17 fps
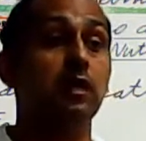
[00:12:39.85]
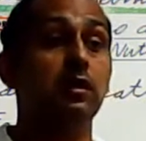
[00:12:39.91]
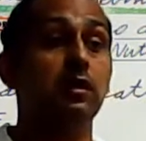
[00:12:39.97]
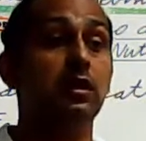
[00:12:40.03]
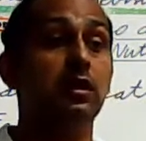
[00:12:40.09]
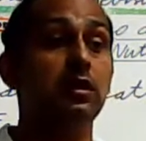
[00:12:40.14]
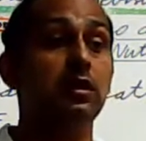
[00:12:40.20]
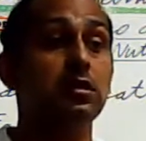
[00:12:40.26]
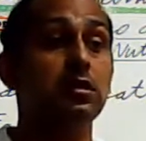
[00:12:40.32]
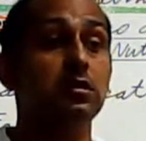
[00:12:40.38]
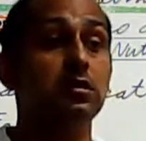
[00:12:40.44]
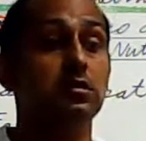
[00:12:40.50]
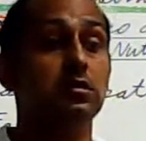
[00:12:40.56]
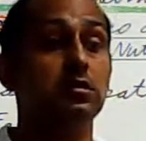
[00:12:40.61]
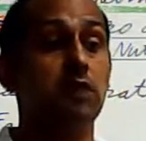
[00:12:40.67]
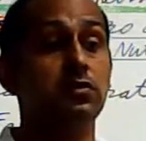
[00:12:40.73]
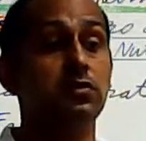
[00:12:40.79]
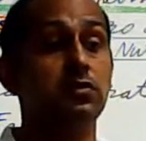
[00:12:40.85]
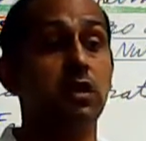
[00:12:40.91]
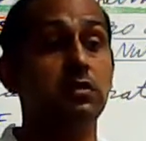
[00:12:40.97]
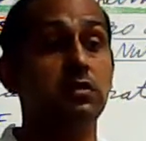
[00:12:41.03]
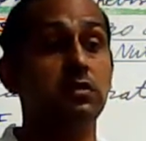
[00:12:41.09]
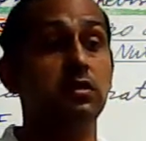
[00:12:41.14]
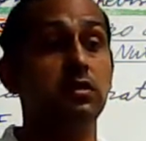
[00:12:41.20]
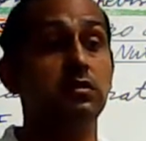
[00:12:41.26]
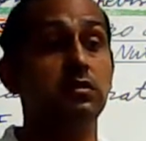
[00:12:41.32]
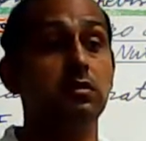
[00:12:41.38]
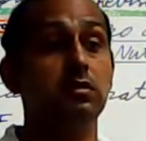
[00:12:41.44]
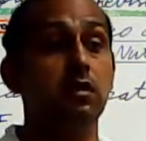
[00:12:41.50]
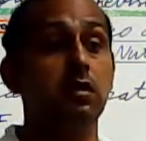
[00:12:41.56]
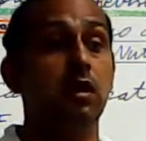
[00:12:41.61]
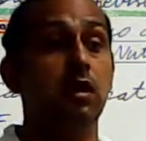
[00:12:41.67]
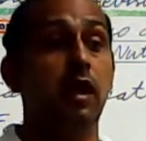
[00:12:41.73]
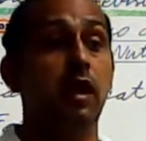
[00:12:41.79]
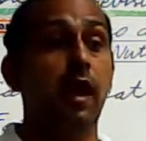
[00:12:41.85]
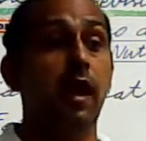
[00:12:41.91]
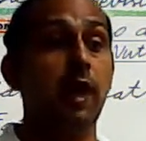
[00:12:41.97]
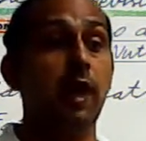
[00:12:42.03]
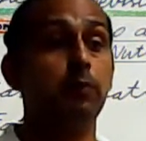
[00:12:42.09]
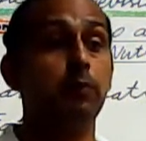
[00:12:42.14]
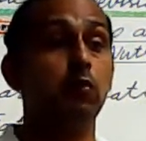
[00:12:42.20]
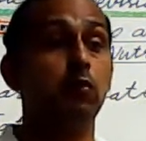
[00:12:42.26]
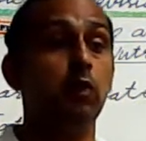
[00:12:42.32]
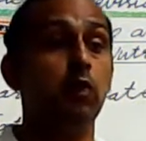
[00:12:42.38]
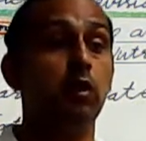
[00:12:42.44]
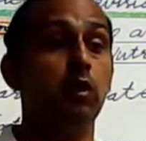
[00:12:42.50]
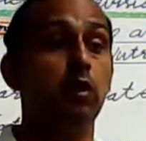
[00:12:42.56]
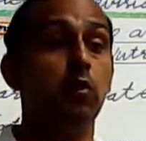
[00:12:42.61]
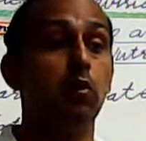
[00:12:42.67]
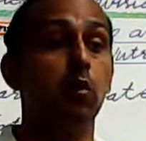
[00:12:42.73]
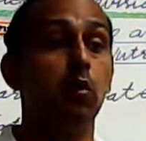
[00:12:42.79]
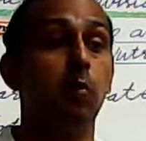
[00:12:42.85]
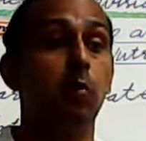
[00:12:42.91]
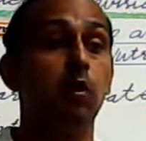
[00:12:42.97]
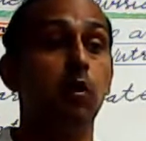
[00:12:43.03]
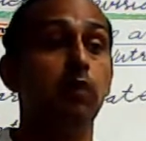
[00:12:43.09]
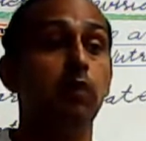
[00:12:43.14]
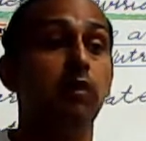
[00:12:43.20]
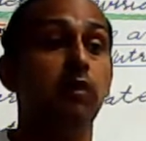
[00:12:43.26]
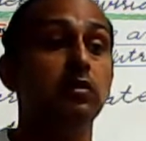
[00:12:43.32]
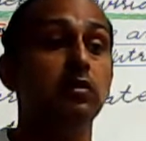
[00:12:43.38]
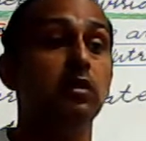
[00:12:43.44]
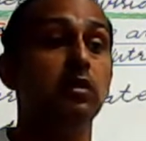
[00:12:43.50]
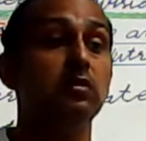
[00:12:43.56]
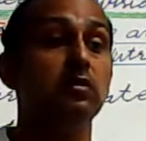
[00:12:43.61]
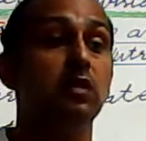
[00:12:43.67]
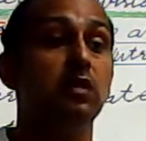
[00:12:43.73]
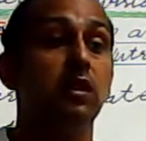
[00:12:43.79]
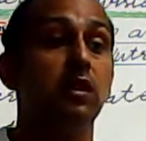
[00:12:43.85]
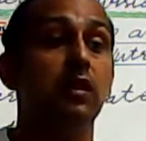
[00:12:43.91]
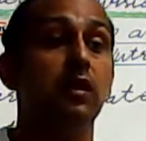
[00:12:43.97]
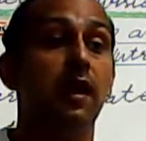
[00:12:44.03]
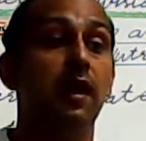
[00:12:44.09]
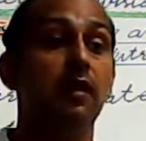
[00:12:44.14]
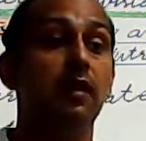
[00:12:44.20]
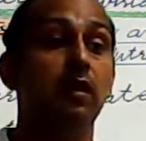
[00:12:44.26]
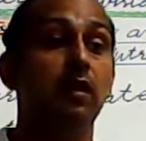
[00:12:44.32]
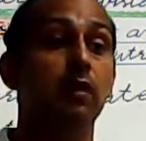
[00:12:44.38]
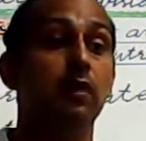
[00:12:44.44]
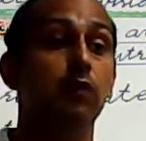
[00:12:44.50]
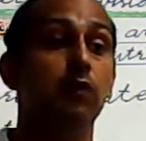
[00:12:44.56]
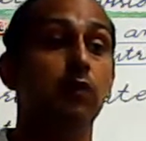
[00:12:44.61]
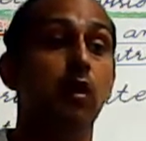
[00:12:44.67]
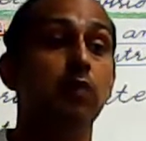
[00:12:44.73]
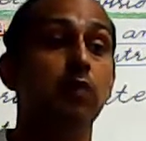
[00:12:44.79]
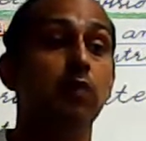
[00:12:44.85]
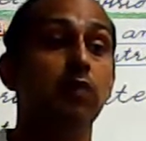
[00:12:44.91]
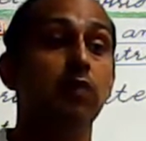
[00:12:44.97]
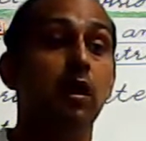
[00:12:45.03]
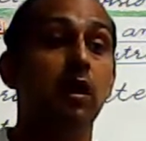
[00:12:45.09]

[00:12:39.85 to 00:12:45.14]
These substances help to control body functions that involve the